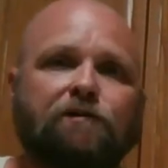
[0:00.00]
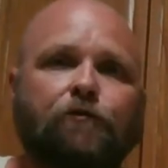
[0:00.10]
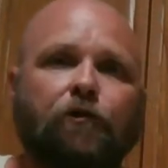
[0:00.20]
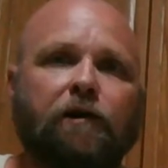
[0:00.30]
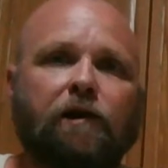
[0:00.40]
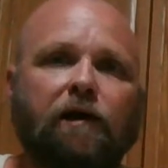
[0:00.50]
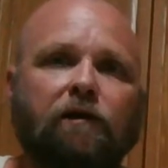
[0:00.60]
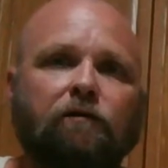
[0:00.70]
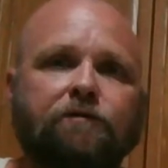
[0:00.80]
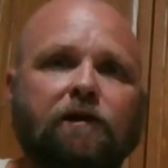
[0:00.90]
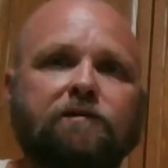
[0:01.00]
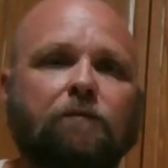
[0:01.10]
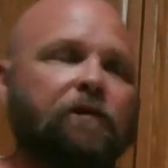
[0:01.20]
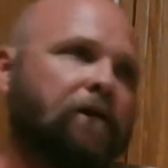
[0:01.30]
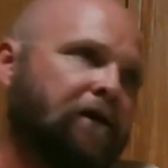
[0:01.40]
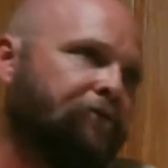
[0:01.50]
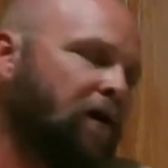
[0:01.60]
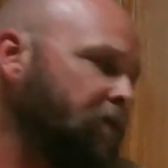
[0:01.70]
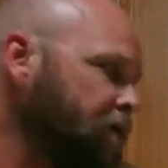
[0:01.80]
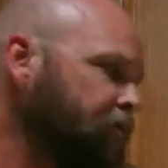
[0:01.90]
39, you'll say something like
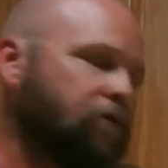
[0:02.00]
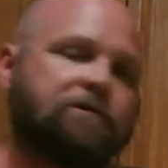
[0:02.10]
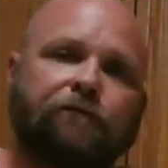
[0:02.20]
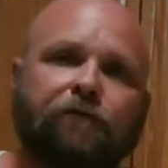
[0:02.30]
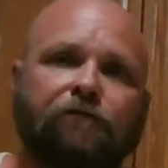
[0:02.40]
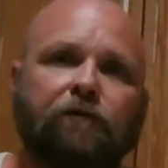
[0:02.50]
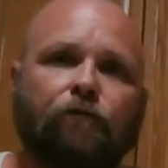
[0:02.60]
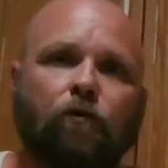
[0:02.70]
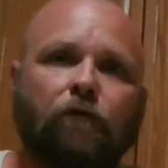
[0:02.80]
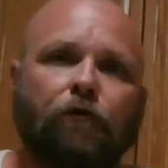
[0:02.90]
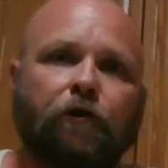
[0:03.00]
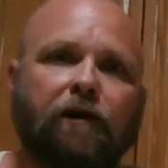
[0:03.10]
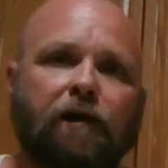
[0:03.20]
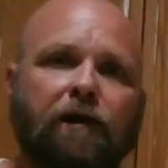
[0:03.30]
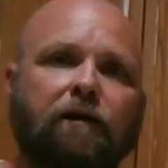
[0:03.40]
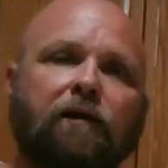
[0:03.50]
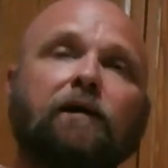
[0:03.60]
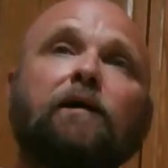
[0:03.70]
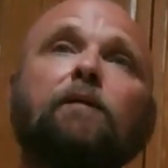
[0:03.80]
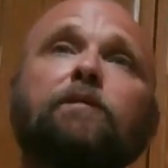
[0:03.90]
find the difference of 54 and 39.
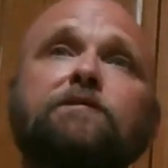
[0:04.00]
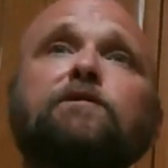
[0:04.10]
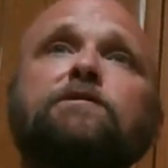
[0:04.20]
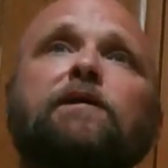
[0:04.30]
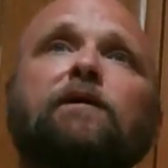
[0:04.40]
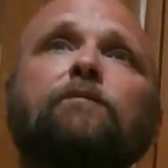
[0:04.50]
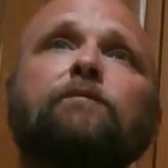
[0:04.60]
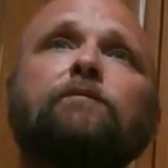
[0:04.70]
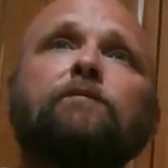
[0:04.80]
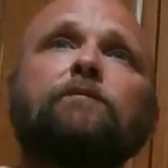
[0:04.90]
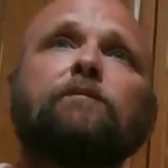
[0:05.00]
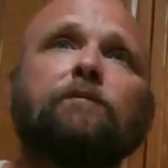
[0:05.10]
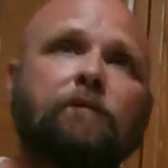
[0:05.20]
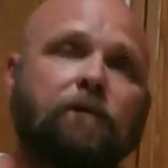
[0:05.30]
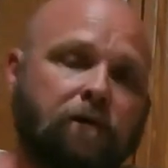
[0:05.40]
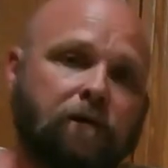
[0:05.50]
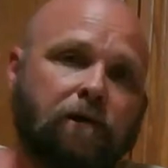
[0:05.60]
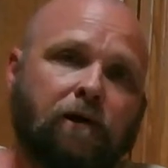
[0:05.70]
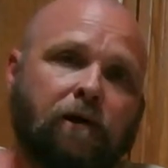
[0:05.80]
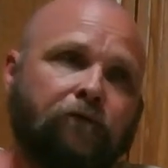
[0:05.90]
Please go sit down.
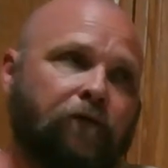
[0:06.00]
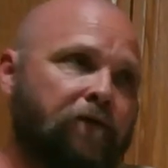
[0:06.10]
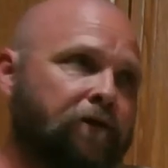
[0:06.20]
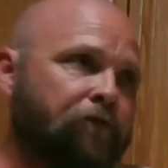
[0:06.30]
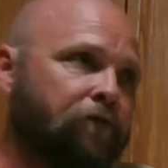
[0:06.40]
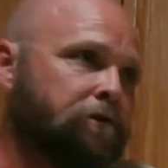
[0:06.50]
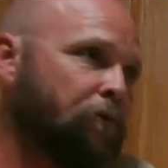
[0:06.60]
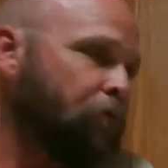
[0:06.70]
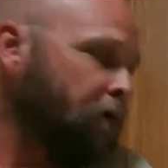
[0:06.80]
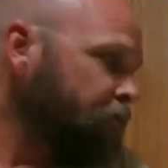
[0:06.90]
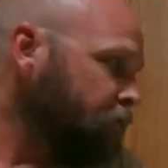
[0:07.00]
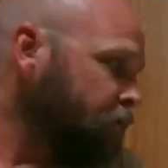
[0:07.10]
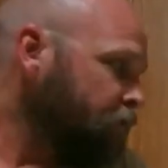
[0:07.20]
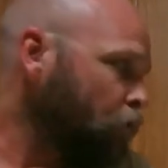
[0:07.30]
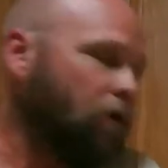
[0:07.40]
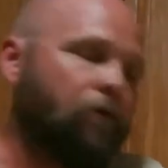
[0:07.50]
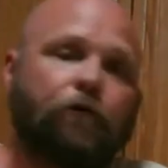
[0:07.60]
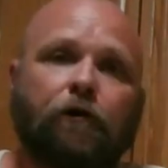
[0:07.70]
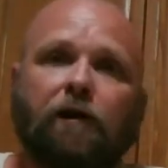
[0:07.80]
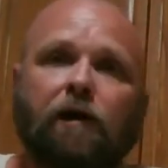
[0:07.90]
Find the difference between 54 and
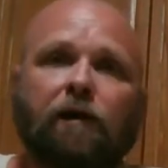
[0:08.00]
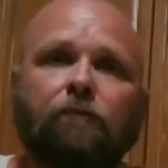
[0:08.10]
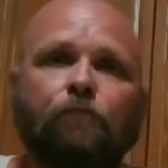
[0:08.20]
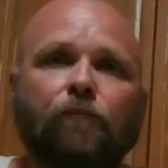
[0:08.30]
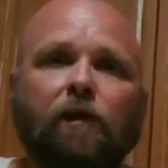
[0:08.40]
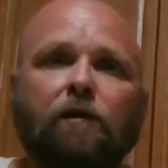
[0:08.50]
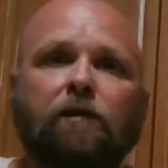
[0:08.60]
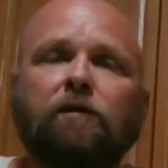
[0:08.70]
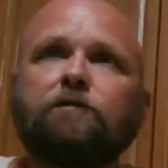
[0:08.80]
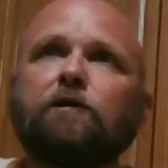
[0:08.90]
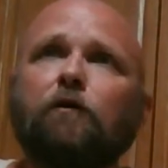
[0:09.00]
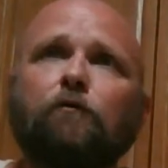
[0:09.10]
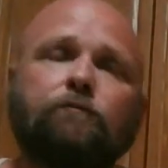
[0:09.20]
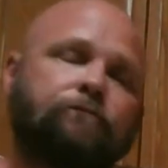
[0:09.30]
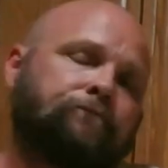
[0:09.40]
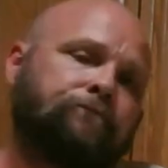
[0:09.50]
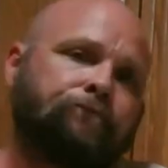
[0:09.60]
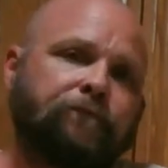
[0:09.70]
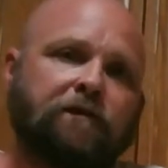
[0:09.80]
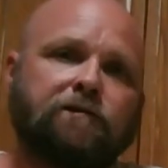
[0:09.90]
39. So
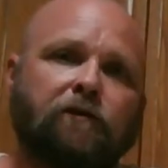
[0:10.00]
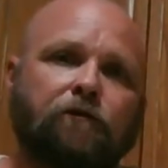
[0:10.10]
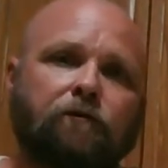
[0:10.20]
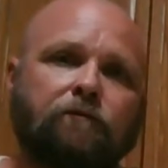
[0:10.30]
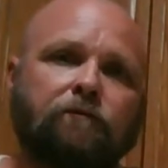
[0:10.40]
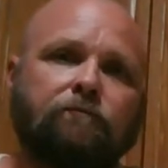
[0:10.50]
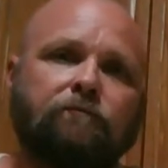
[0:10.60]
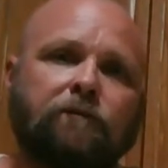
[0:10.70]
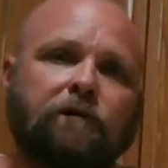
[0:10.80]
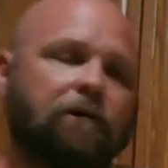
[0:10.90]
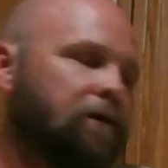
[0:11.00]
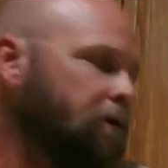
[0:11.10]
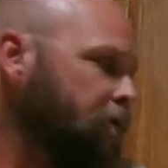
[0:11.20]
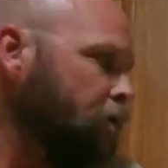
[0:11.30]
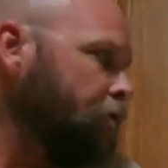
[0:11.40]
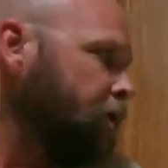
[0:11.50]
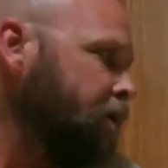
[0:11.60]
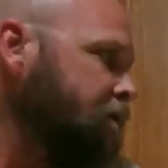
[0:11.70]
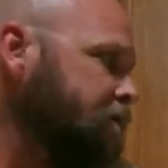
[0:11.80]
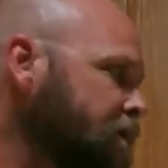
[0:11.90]
that's another thing
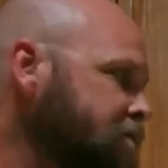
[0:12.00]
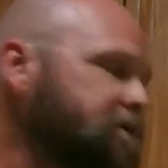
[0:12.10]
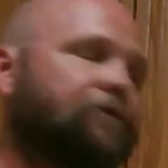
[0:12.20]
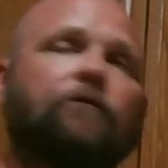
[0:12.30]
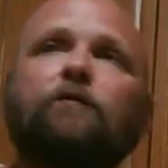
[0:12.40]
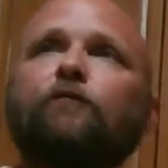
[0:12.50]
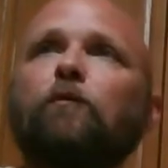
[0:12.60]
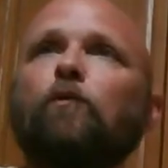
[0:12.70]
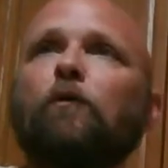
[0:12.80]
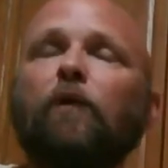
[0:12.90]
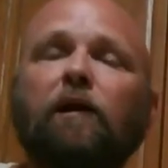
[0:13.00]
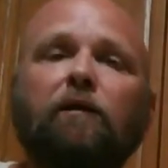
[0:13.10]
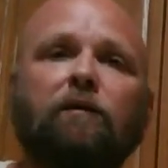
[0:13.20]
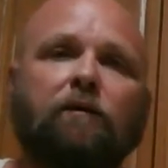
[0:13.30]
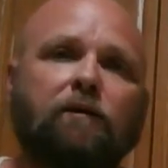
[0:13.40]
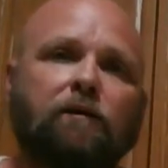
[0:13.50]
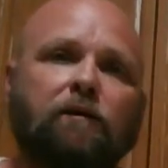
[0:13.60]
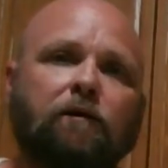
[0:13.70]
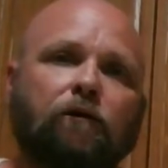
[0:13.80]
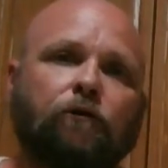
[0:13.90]
that is different from when we
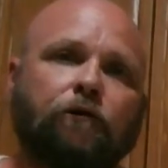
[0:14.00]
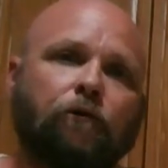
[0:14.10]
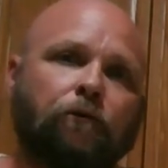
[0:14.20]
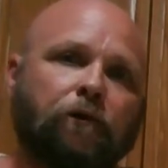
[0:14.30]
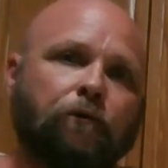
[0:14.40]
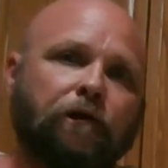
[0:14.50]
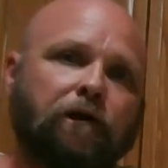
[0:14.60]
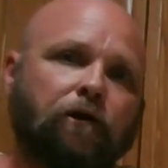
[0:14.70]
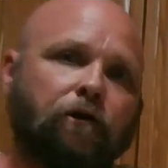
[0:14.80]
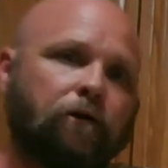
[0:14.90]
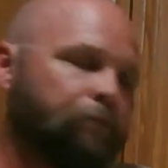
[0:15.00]
learned it when we were younger.